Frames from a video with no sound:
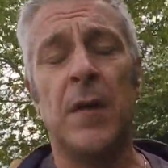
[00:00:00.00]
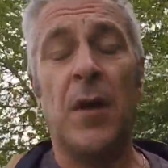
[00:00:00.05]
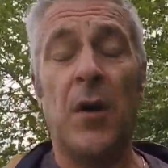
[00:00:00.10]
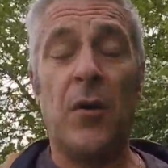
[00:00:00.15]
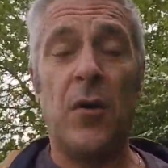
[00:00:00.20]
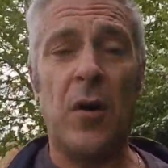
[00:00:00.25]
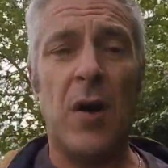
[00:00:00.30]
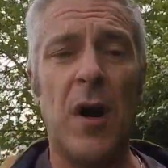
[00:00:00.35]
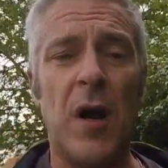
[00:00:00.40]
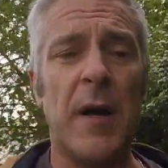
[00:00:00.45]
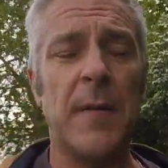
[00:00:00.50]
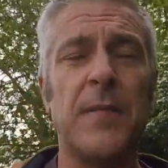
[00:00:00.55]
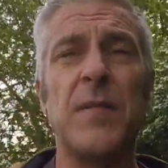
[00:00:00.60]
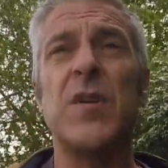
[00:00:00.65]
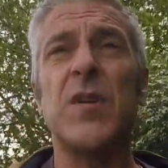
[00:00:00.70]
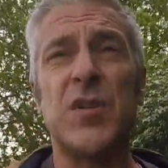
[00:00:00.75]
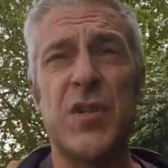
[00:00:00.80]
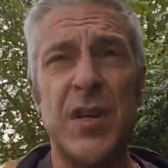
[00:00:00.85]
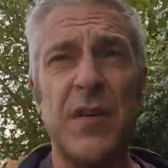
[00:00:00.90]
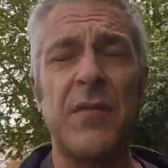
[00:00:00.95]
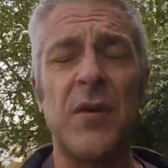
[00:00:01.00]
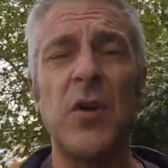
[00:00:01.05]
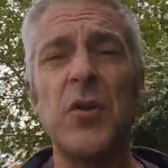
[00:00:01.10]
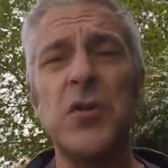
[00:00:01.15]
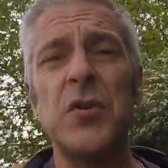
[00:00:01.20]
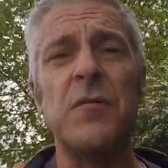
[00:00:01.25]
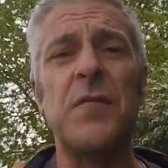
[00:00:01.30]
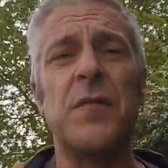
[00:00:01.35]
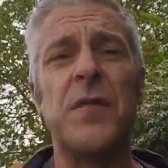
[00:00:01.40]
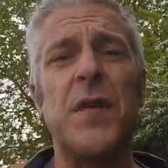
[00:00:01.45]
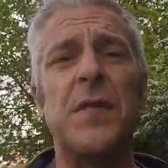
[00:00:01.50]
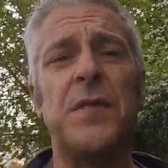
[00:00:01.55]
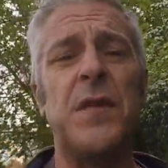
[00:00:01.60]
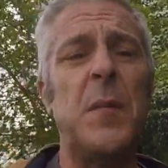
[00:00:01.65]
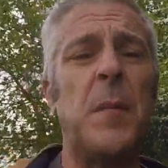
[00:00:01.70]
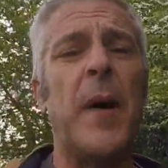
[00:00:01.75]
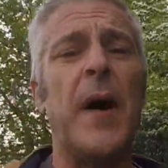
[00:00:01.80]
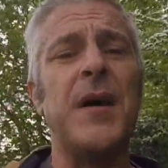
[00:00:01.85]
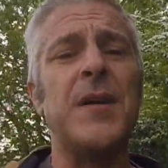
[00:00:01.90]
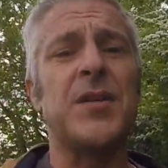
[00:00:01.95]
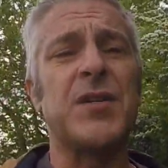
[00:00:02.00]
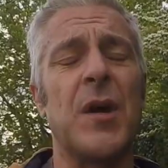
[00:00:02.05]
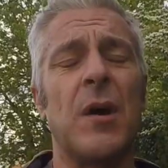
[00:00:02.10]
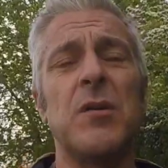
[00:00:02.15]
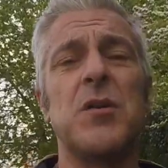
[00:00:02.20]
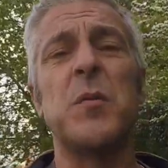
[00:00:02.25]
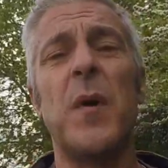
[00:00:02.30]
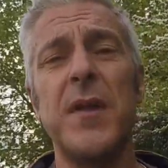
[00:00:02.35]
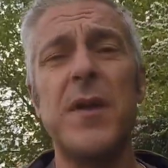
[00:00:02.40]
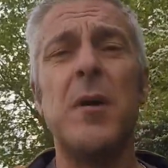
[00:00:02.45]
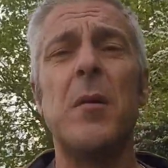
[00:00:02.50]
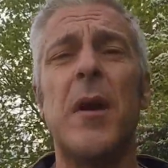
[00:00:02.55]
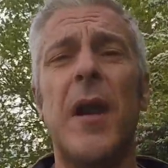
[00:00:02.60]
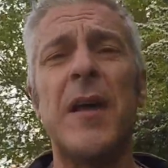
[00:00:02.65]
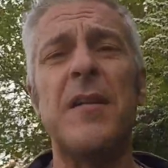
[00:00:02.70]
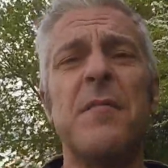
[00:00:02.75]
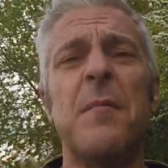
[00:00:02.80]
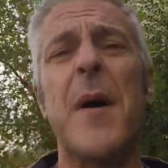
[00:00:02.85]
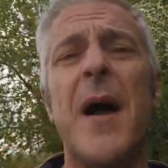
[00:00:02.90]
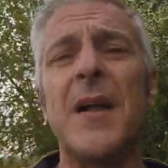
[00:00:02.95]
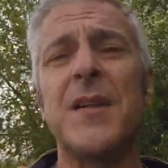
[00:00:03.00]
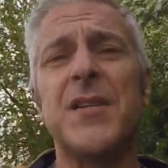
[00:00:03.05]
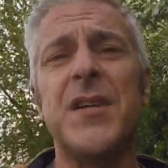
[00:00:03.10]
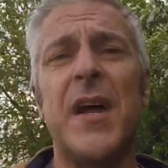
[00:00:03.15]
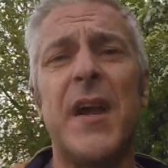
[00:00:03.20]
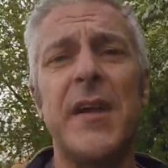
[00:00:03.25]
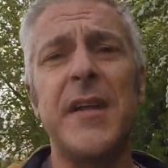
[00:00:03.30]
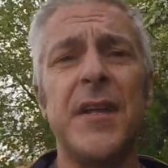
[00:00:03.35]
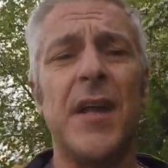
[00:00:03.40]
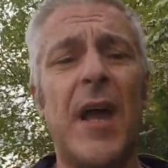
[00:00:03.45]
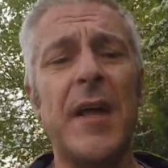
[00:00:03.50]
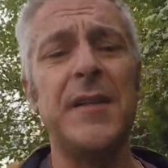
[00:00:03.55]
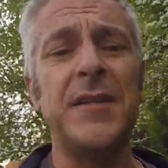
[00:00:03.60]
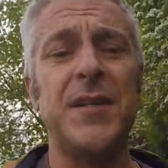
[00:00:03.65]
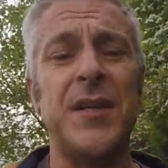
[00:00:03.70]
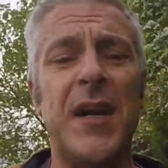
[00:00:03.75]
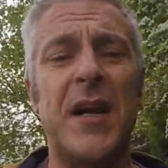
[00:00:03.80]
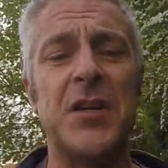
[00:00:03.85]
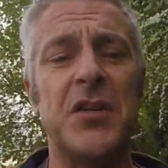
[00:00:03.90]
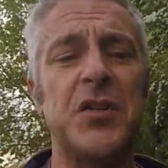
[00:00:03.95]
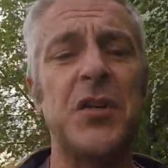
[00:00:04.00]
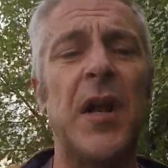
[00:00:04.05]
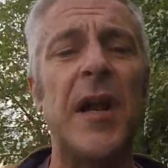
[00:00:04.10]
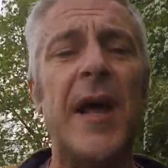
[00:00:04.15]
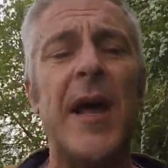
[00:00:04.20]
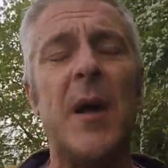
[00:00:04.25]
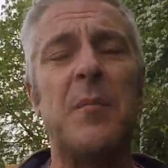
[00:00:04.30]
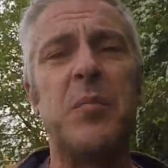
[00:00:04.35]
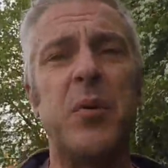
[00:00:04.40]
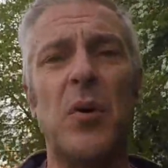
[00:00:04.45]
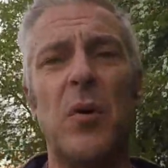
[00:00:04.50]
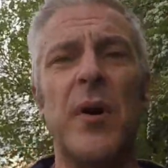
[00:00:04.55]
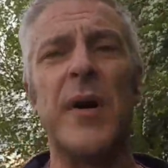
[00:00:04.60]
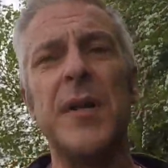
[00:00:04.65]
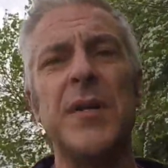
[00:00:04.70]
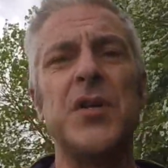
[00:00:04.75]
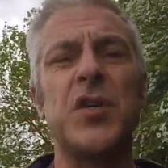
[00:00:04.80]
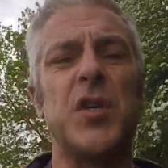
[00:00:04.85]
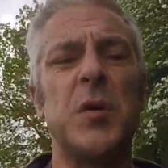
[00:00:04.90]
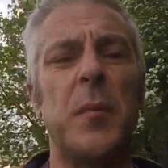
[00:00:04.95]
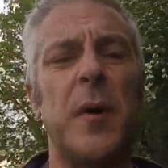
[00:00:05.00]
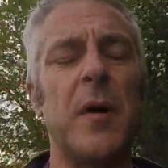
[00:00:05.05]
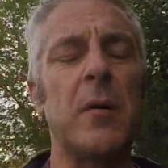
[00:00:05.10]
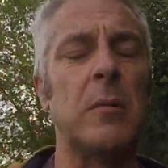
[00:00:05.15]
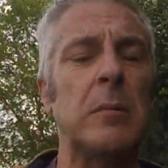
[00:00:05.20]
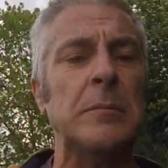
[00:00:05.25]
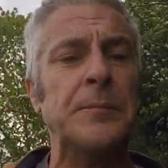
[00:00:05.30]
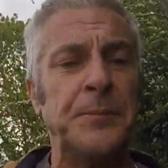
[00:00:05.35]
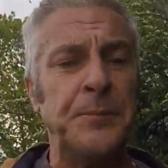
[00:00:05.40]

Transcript: All right, 750 pesos when you leave Mactan International Airport in Cebu.